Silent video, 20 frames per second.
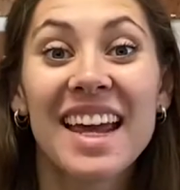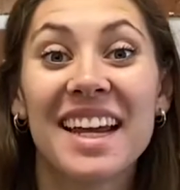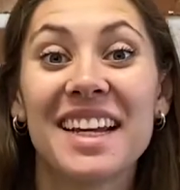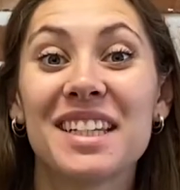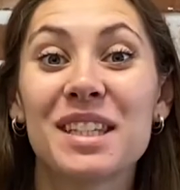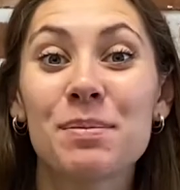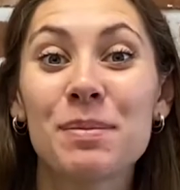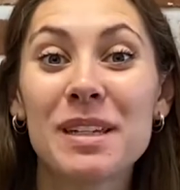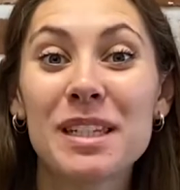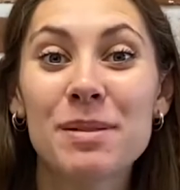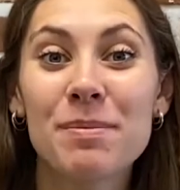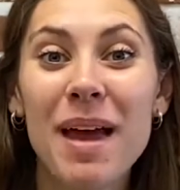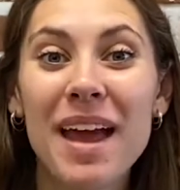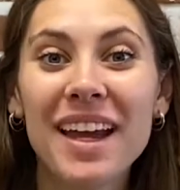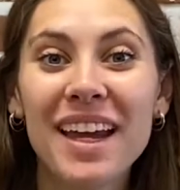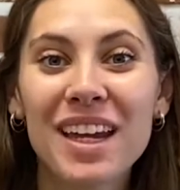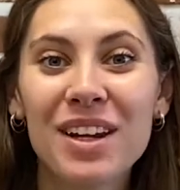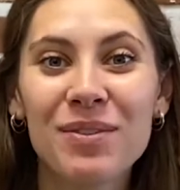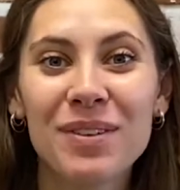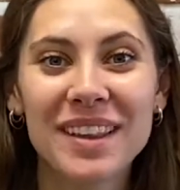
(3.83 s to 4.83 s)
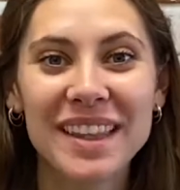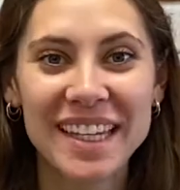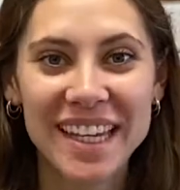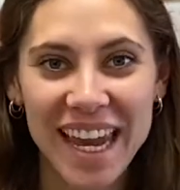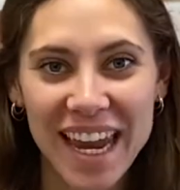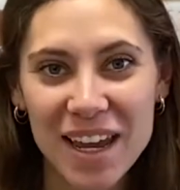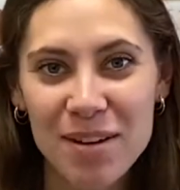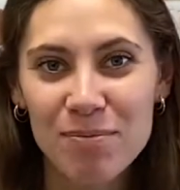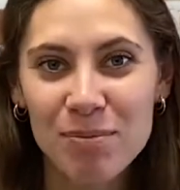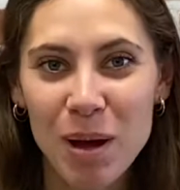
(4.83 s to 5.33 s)
It's Miss Megan with the
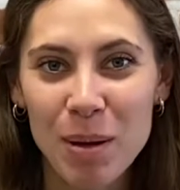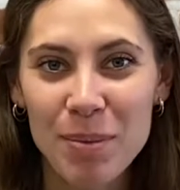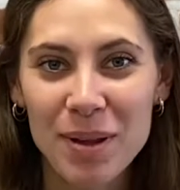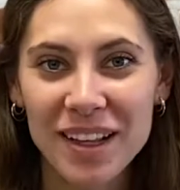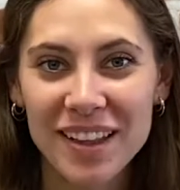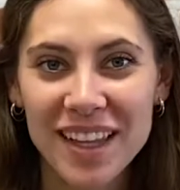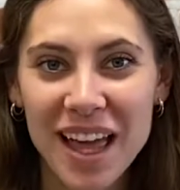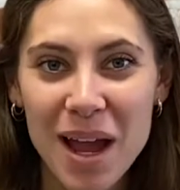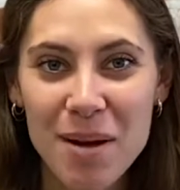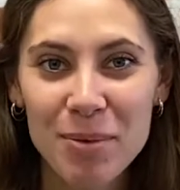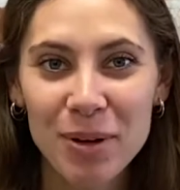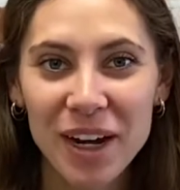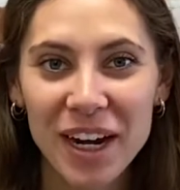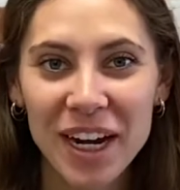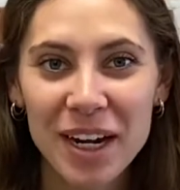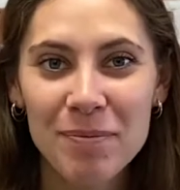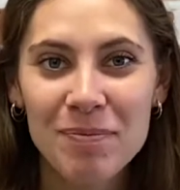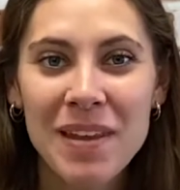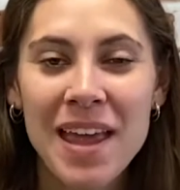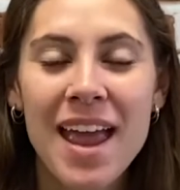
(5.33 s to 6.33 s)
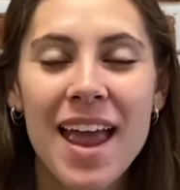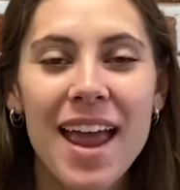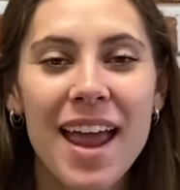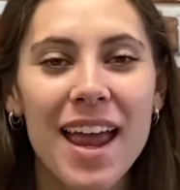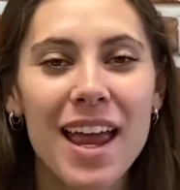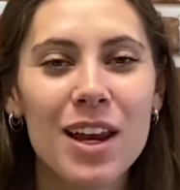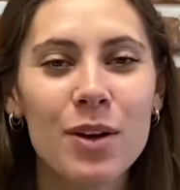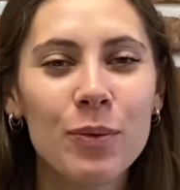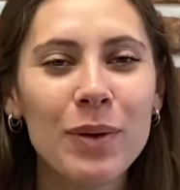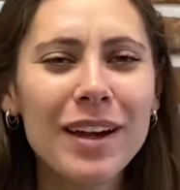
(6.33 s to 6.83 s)
Canton Public Library,
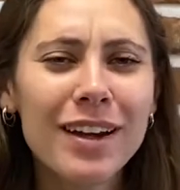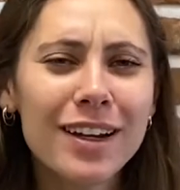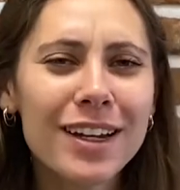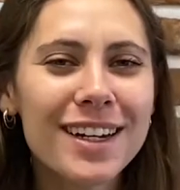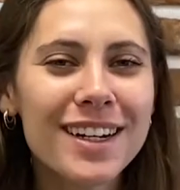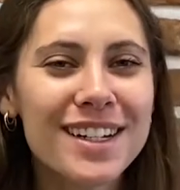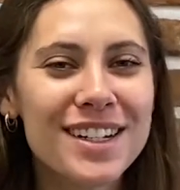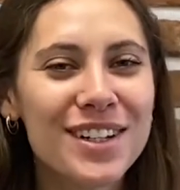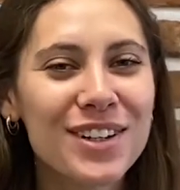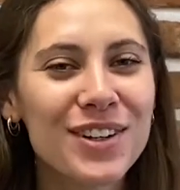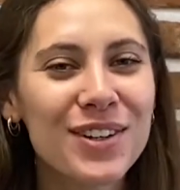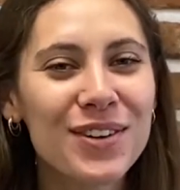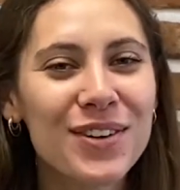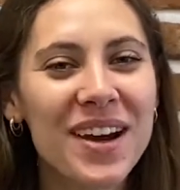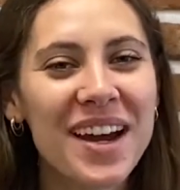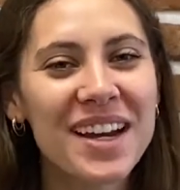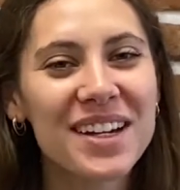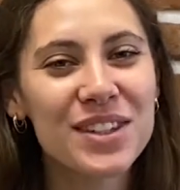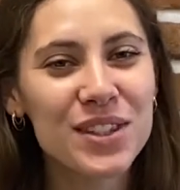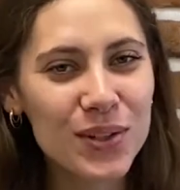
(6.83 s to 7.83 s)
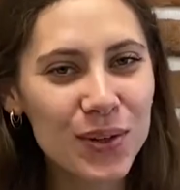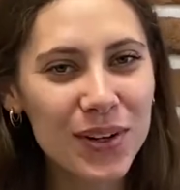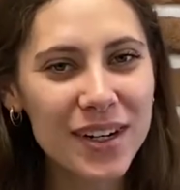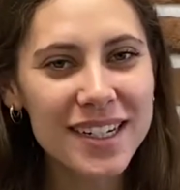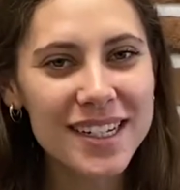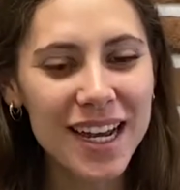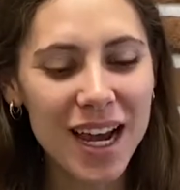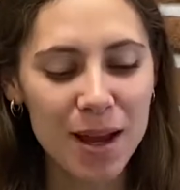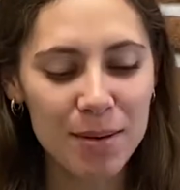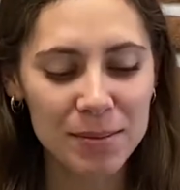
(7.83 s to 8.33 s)
and we're going to do a story
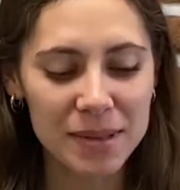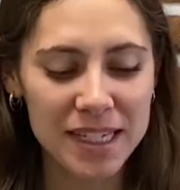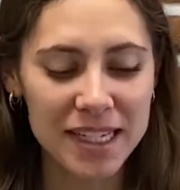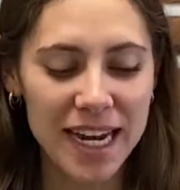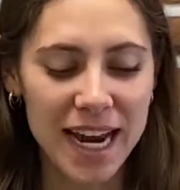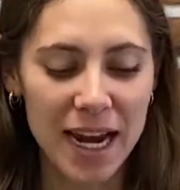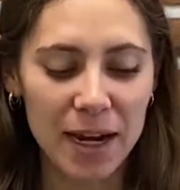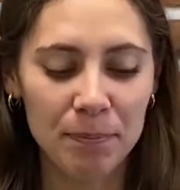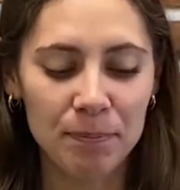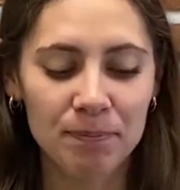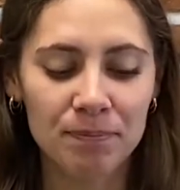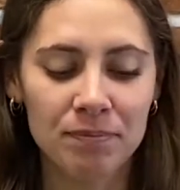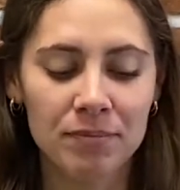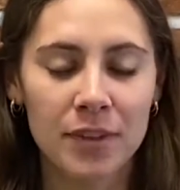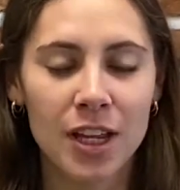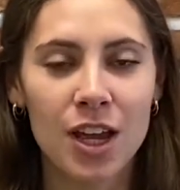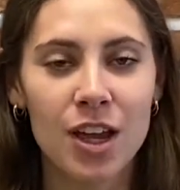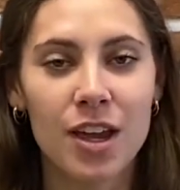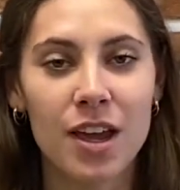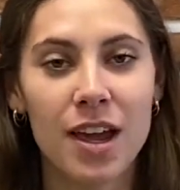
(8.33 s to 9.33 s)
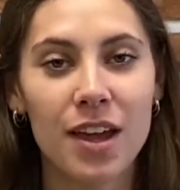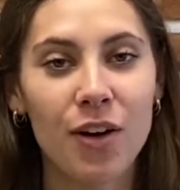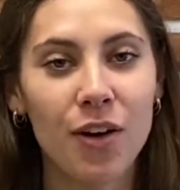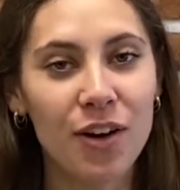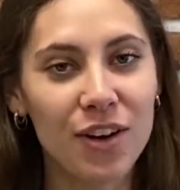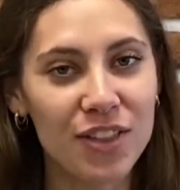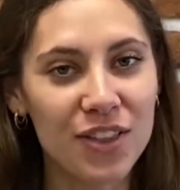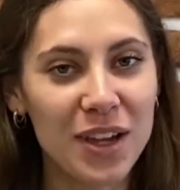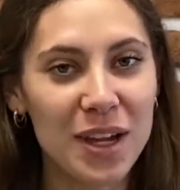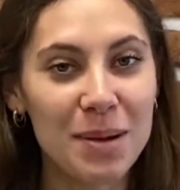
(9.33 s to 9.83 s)
time today. And our
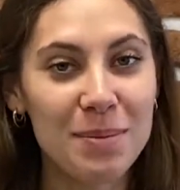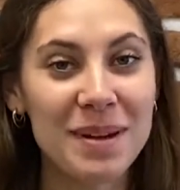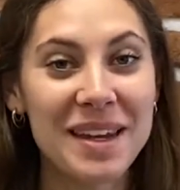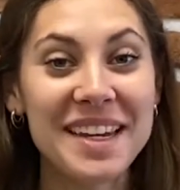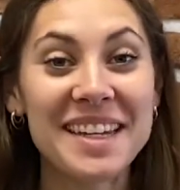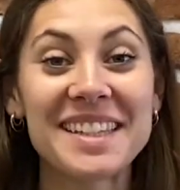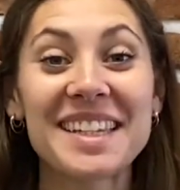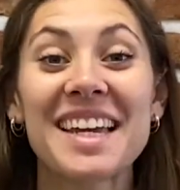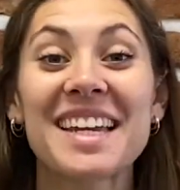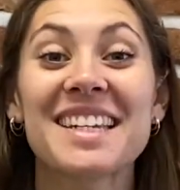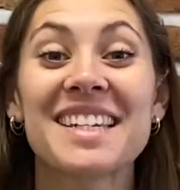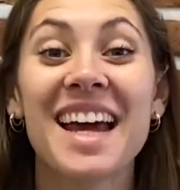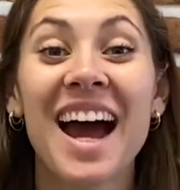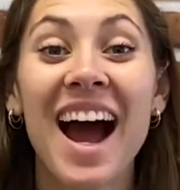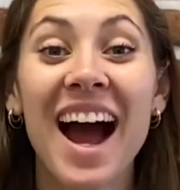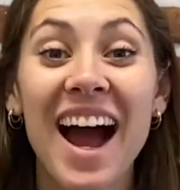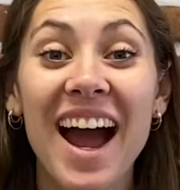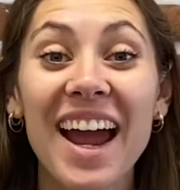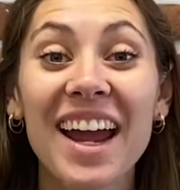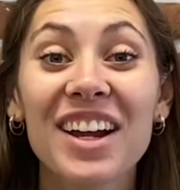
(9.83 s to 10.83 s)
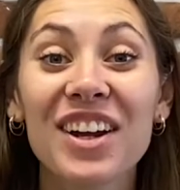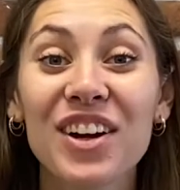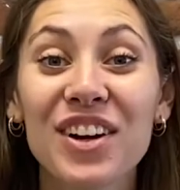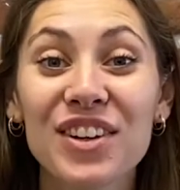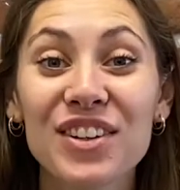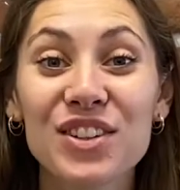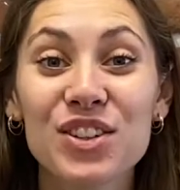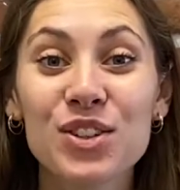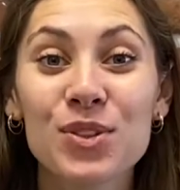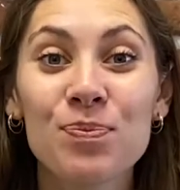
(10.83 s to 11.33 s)
theme is
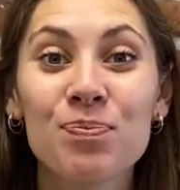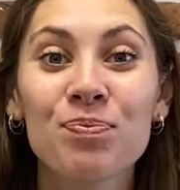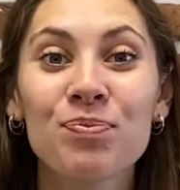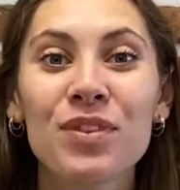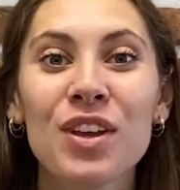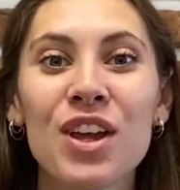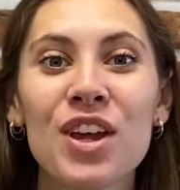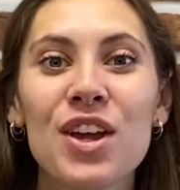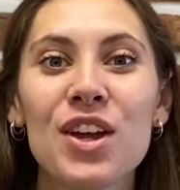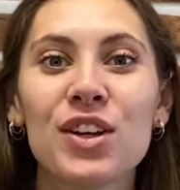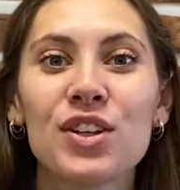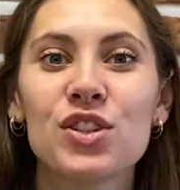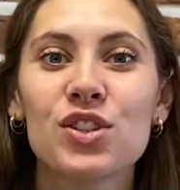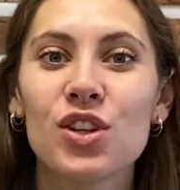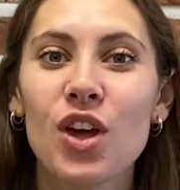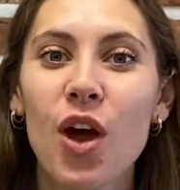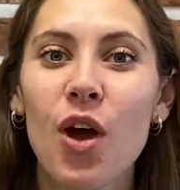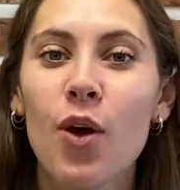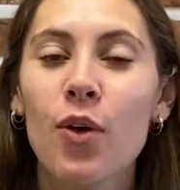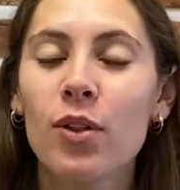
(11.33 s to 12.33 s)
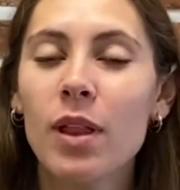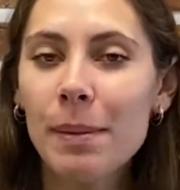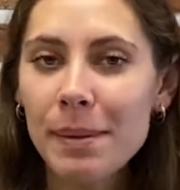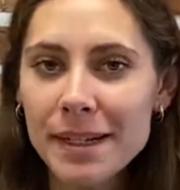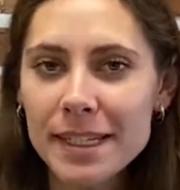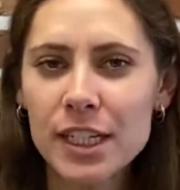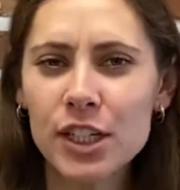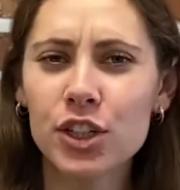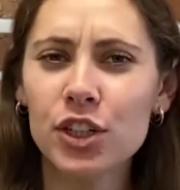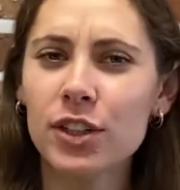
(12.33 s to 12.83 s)
tigers. So let me
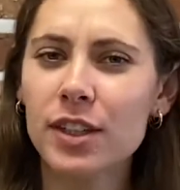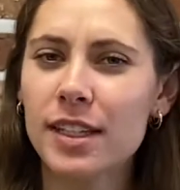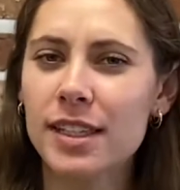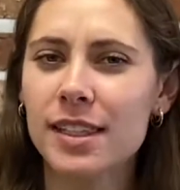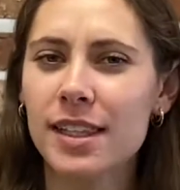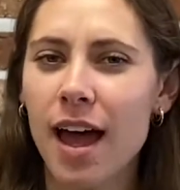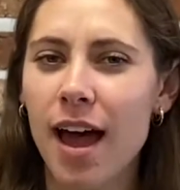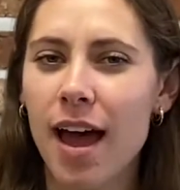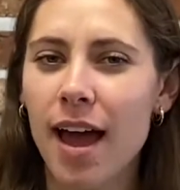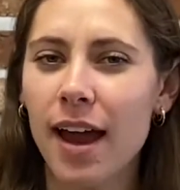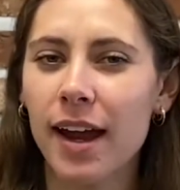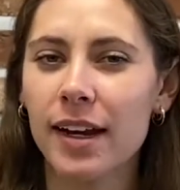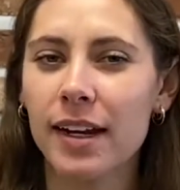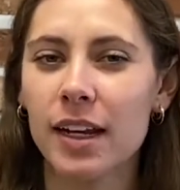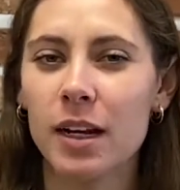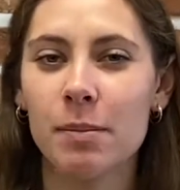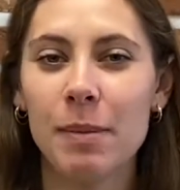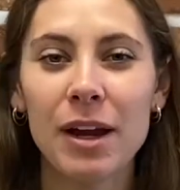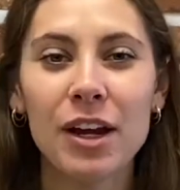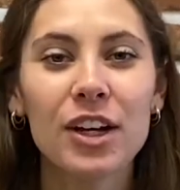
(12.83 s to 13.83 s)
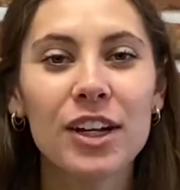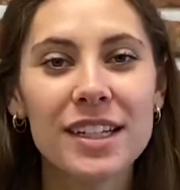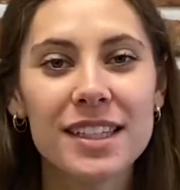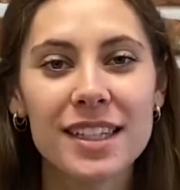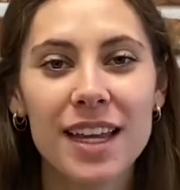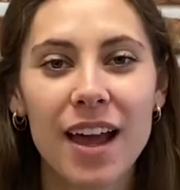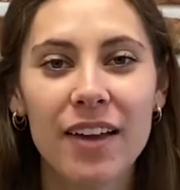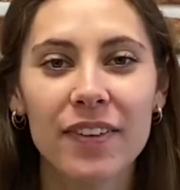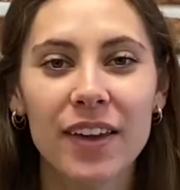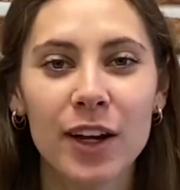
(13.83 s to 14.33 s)
teach you the sign in American
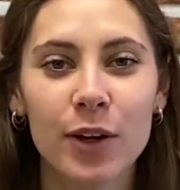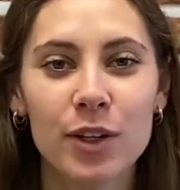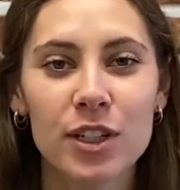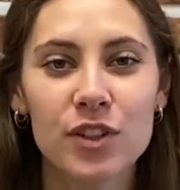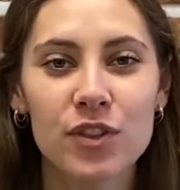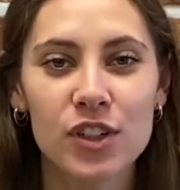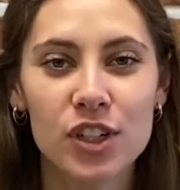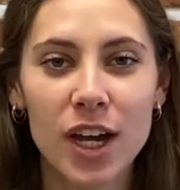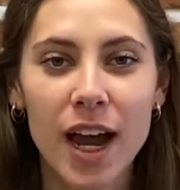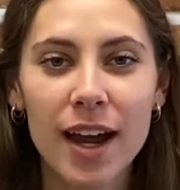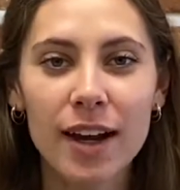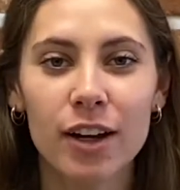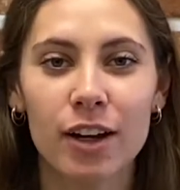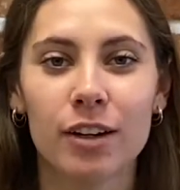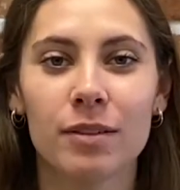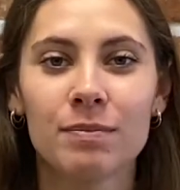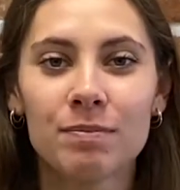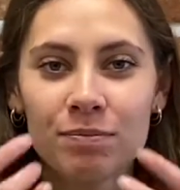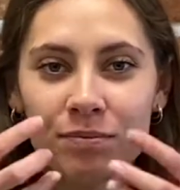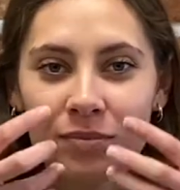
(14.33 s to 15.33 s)
Sign Language for tiger.